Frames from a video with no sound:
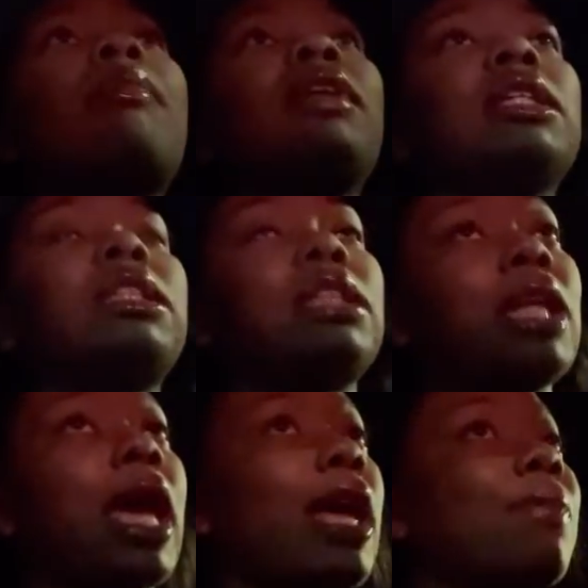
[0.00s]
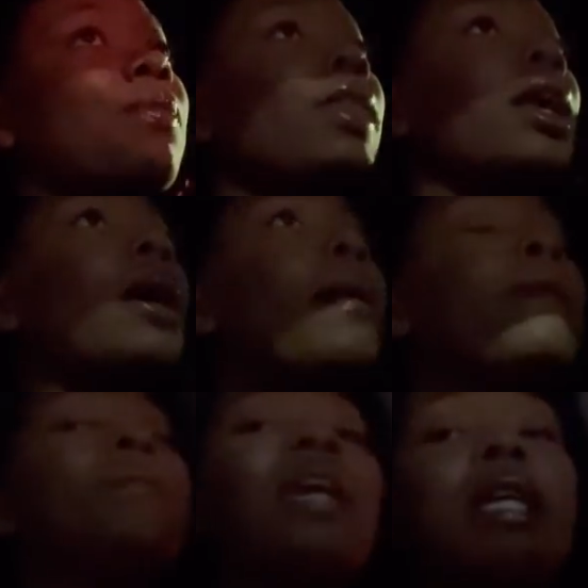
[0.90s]
be listening to like
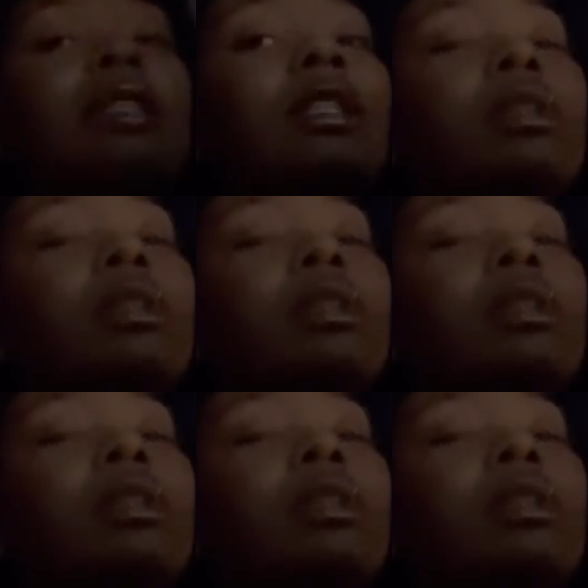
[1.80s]
business